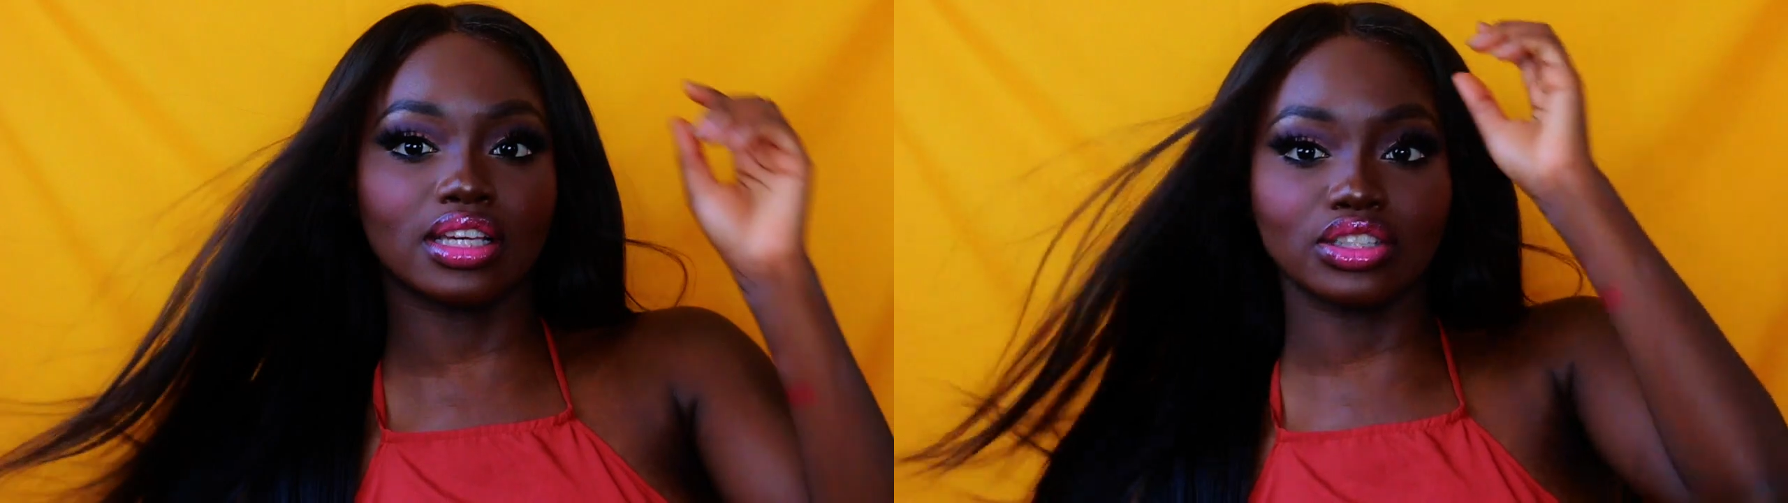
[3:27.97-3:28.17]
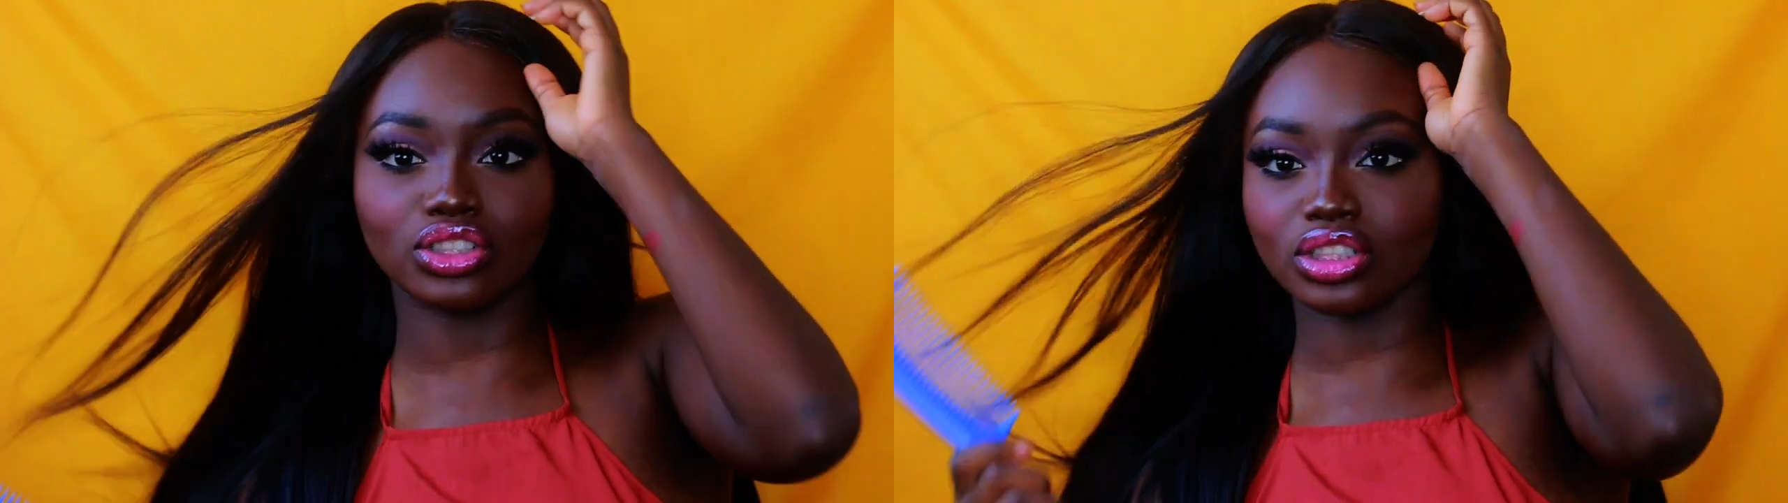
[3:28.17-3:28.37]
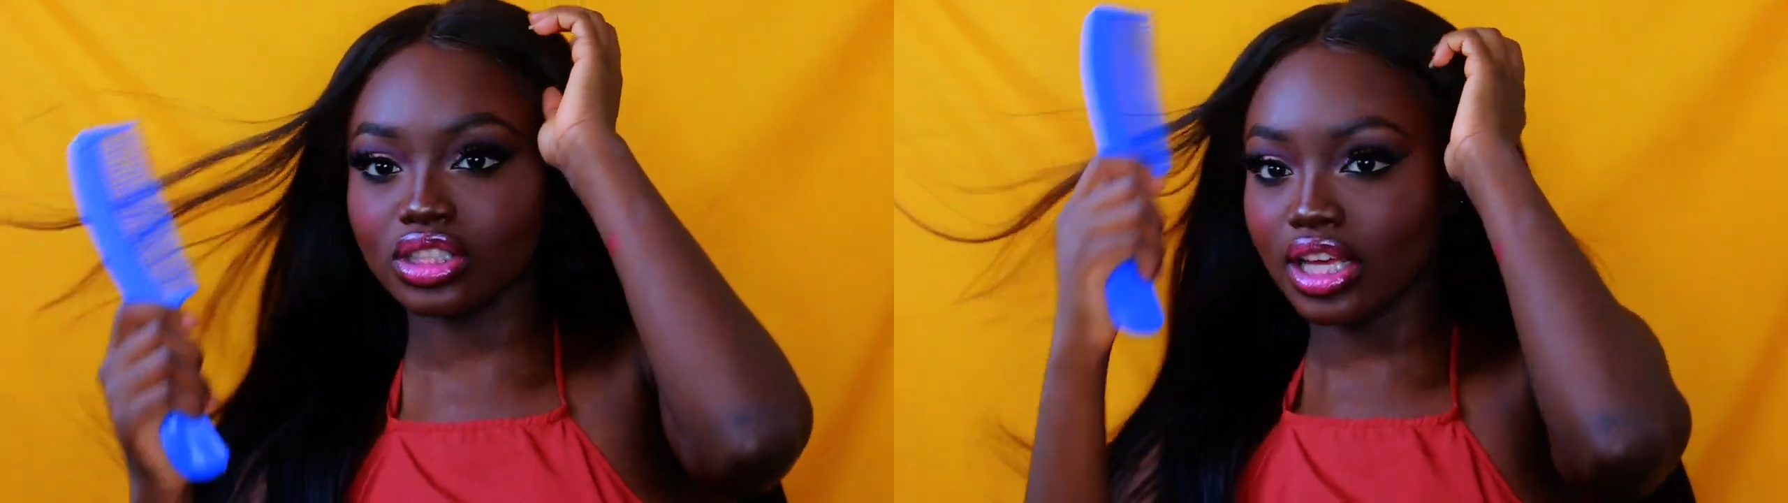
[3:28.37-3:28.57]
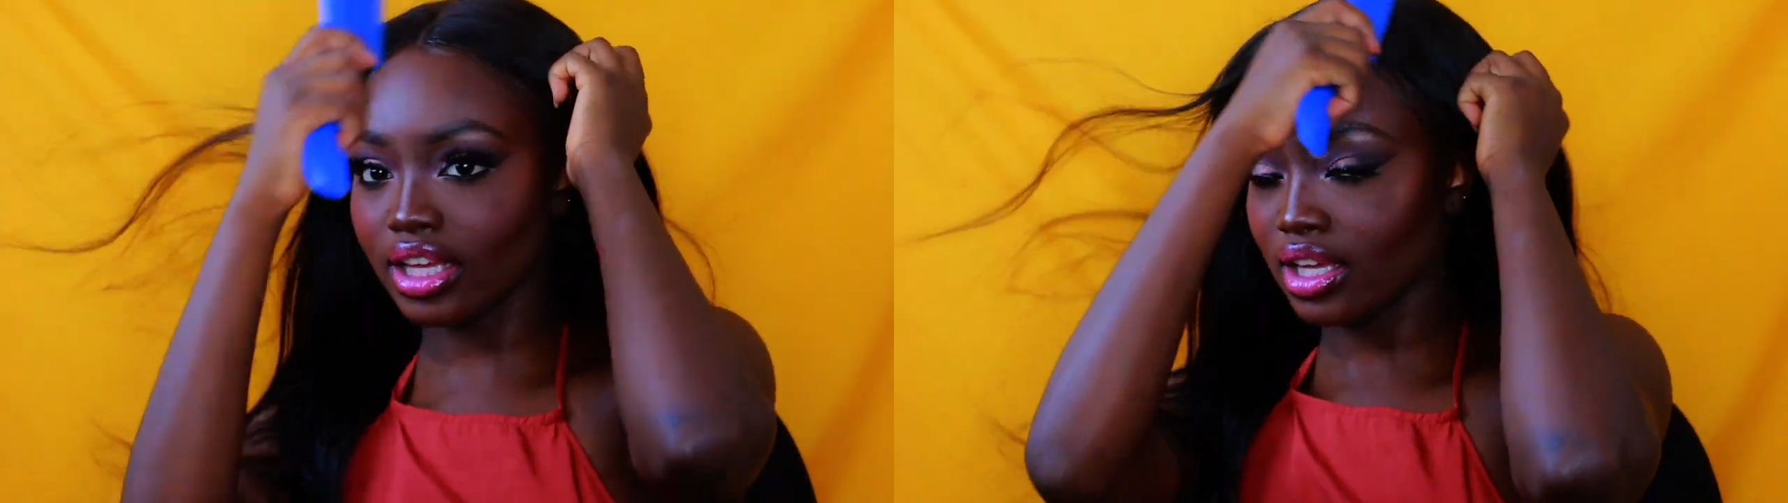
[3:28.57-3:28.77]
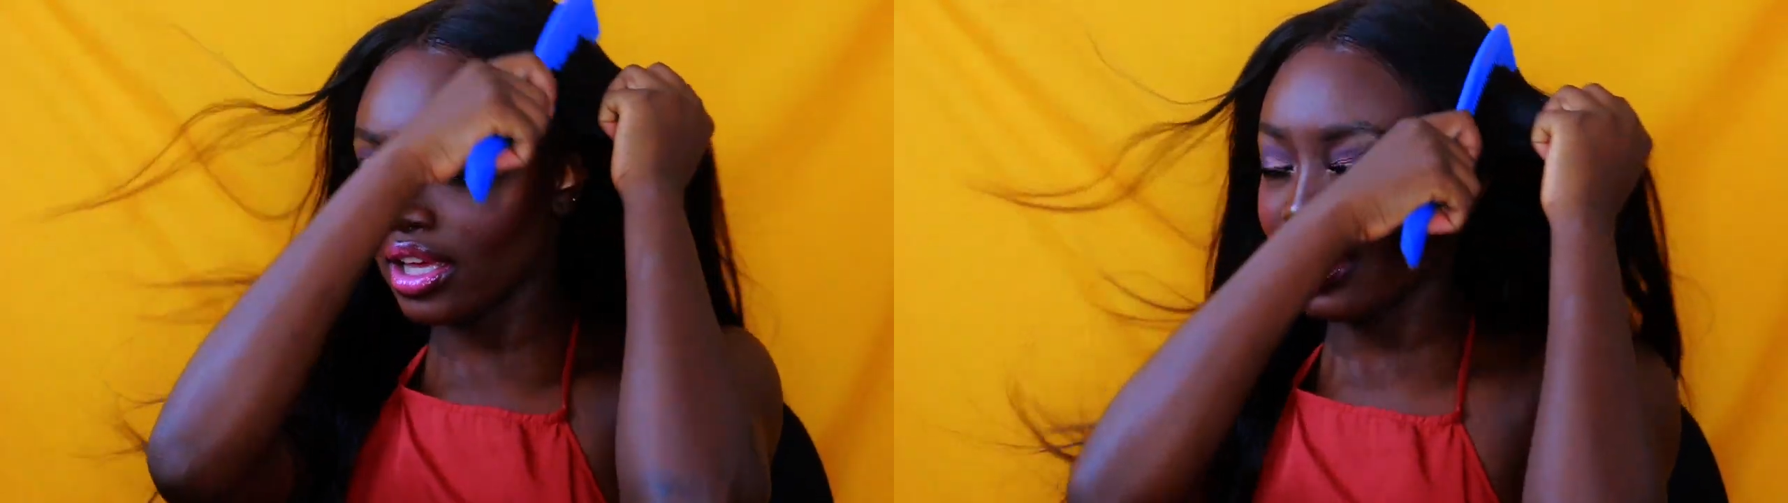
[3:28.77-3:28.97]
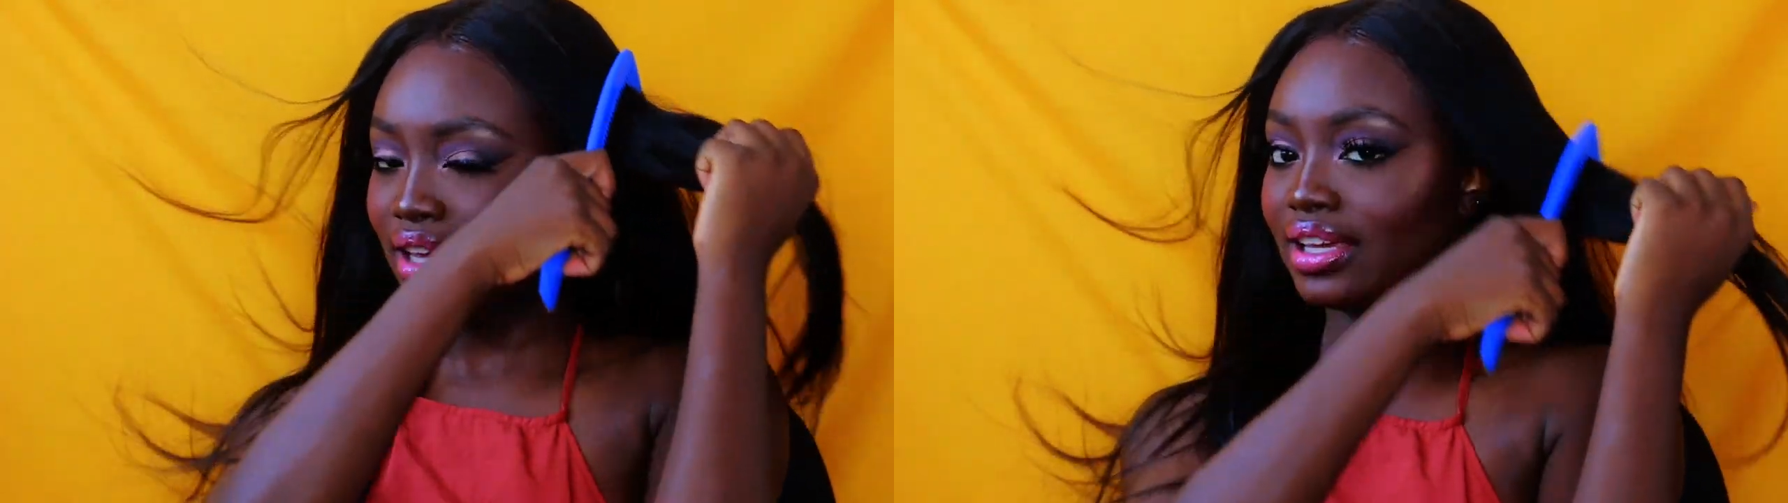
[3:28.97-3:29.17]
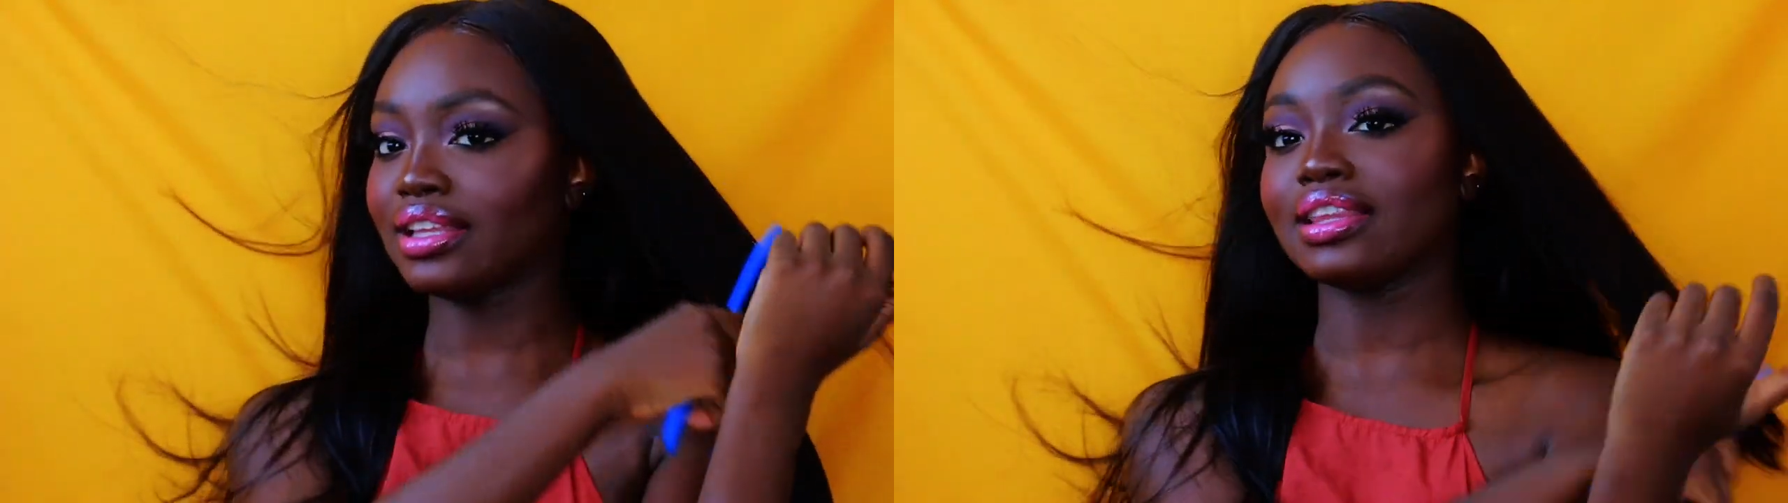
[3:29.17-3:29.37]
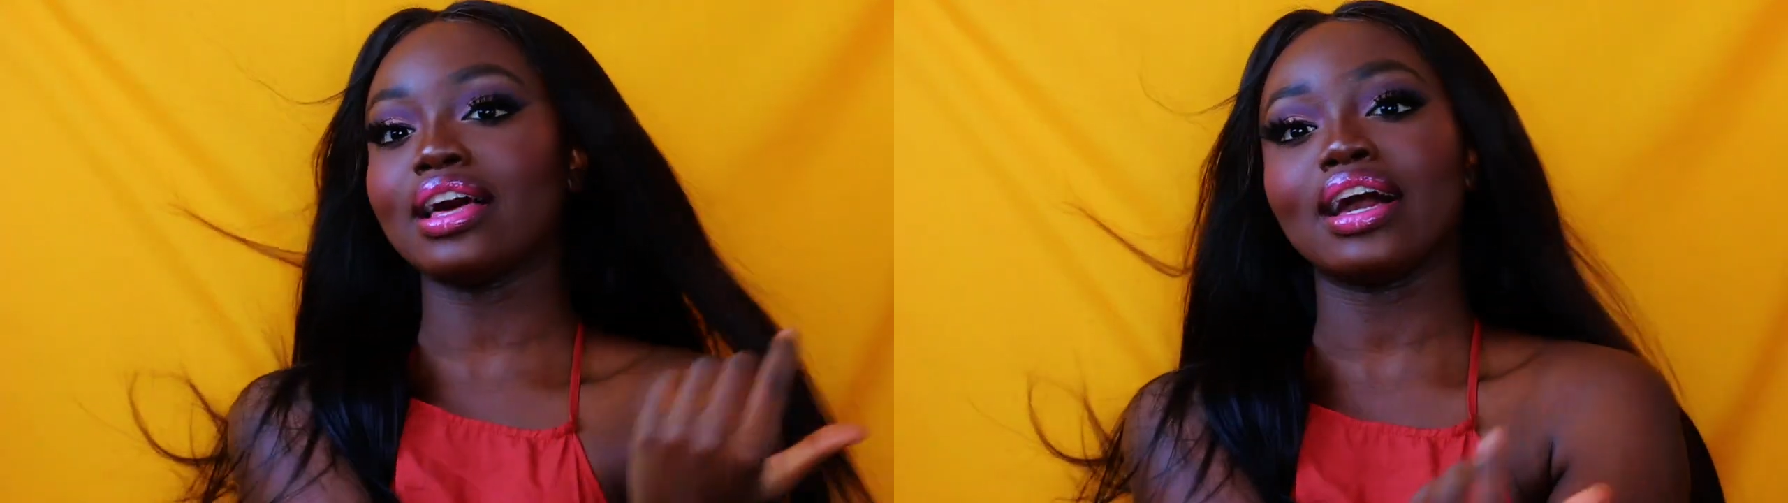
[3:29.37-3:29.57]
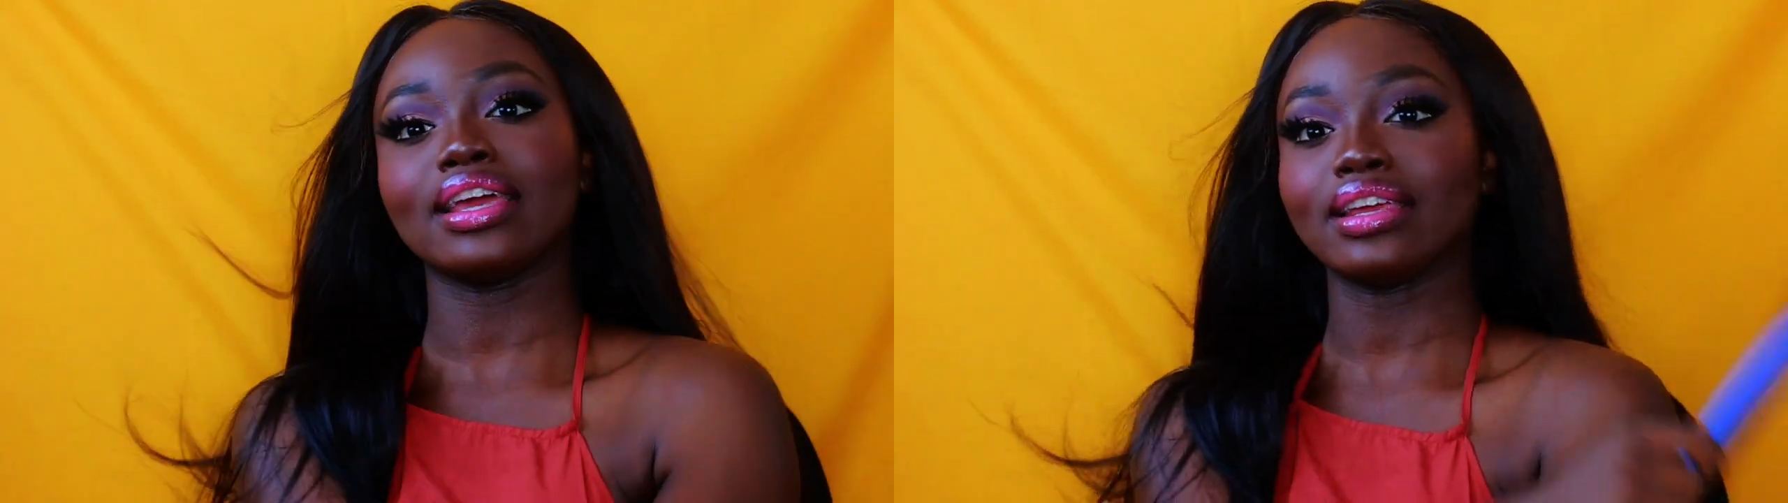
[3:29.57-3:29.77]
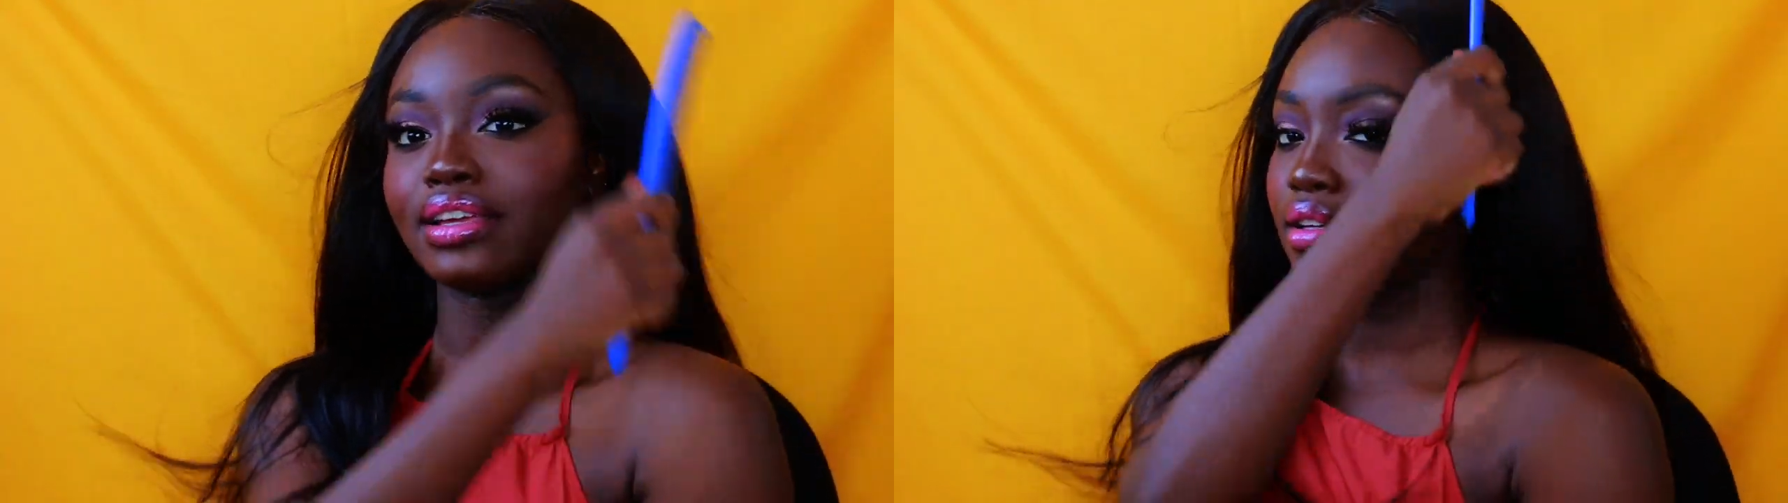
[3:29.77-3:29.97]
It's just like
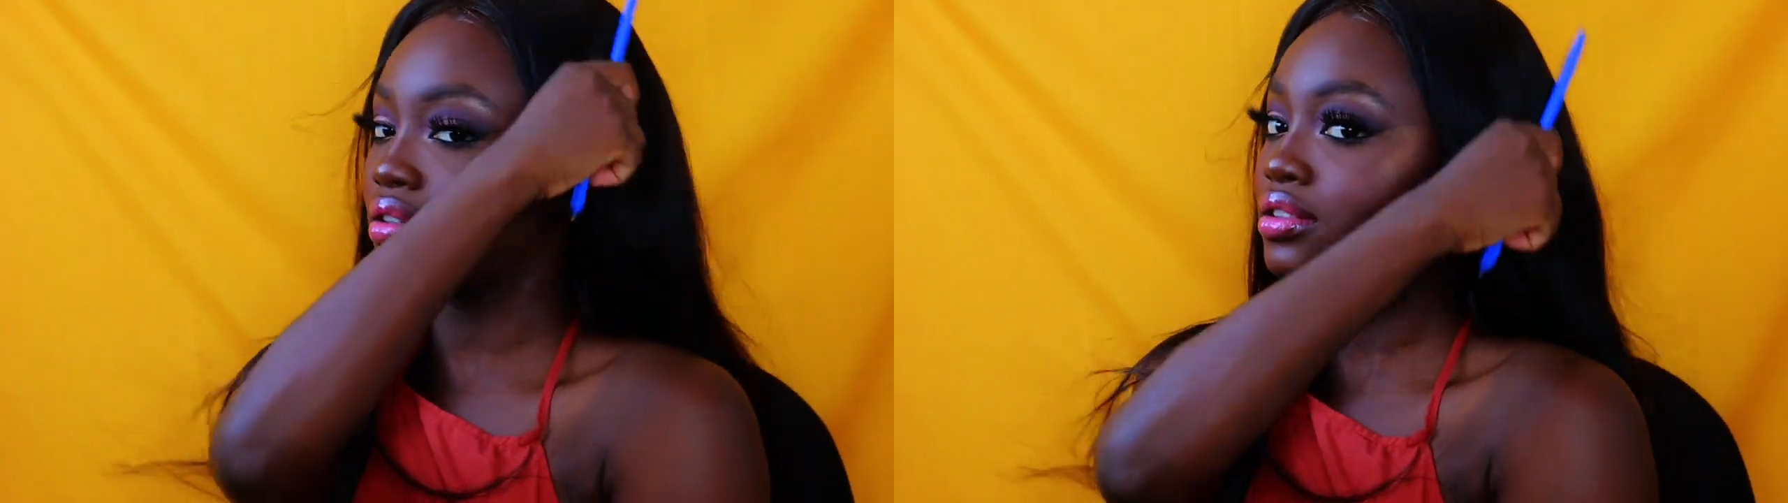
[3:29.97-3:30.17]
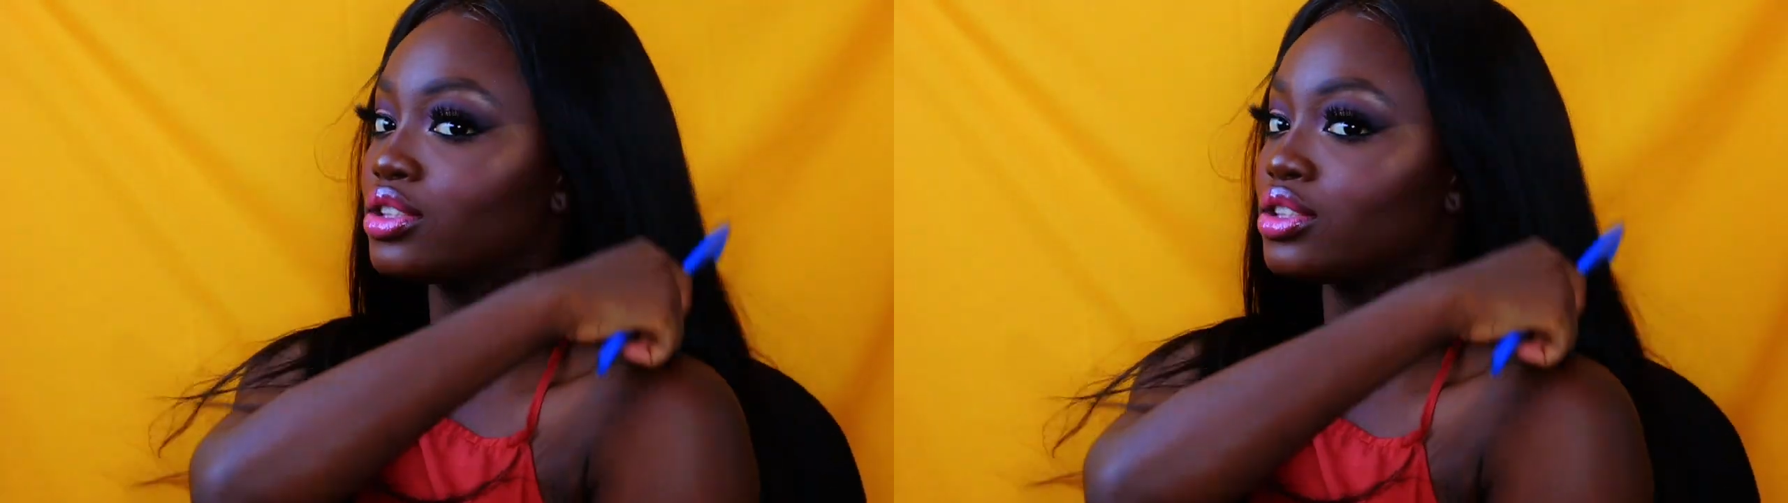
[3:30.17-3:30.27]
gliding.